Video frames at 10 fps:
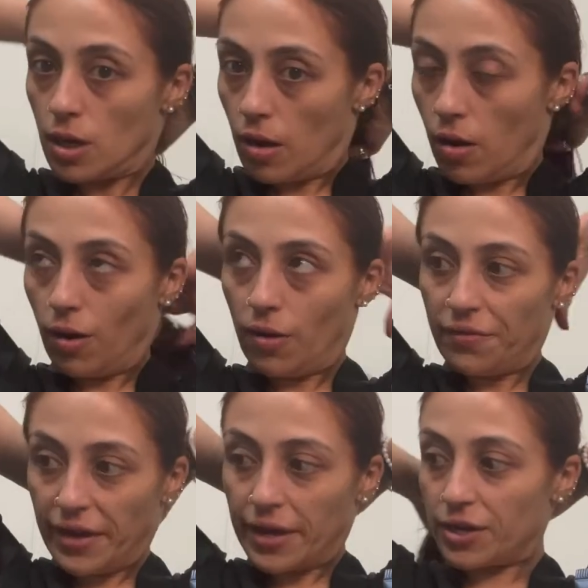all of
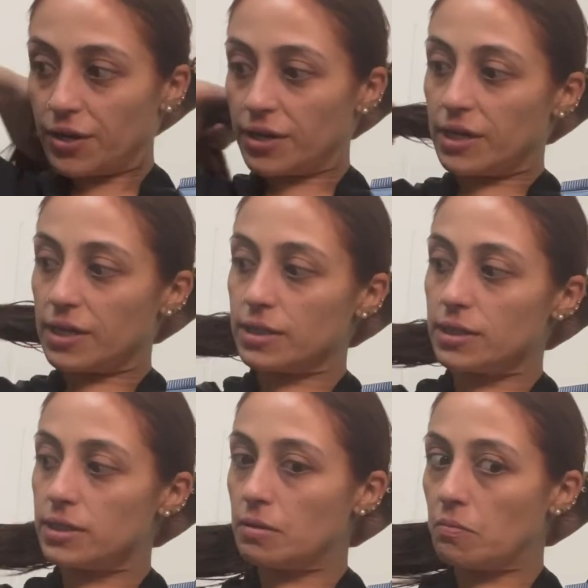that
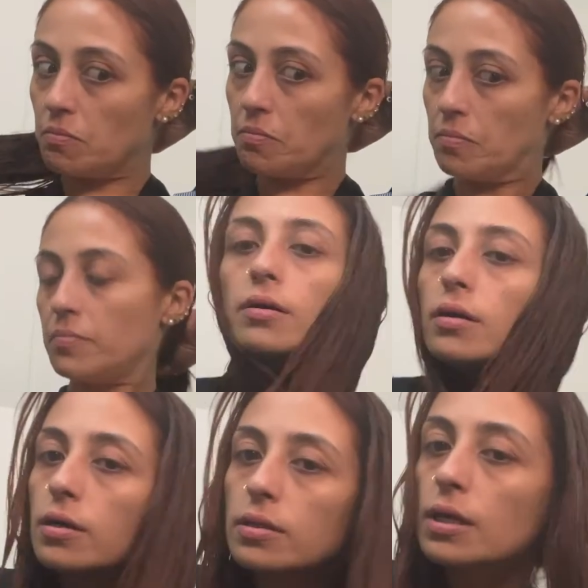goodness.
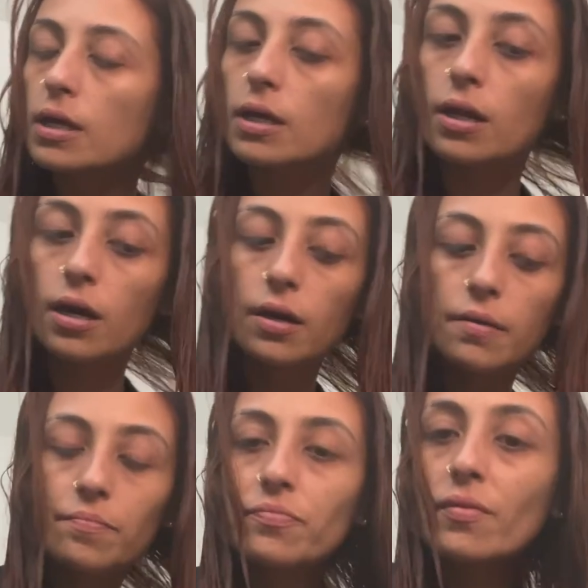And then
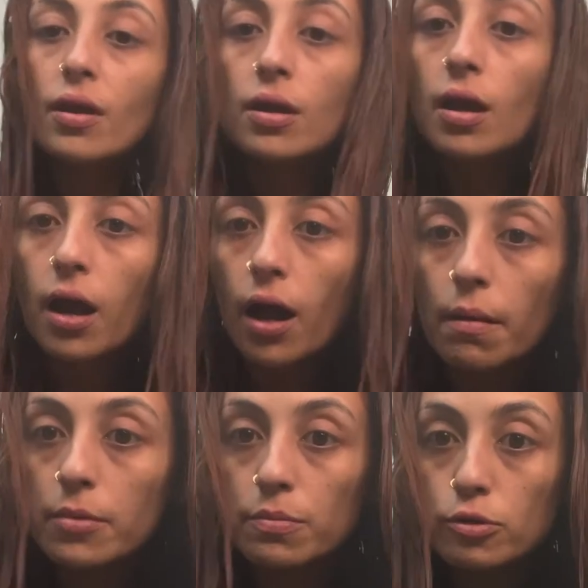I'm
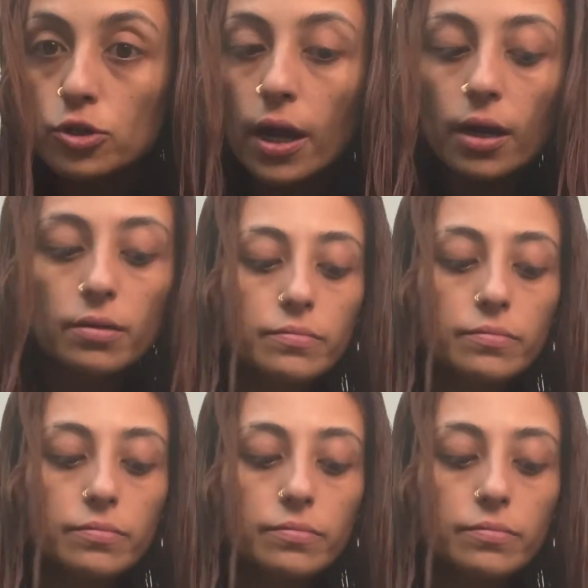gonna blow dry it.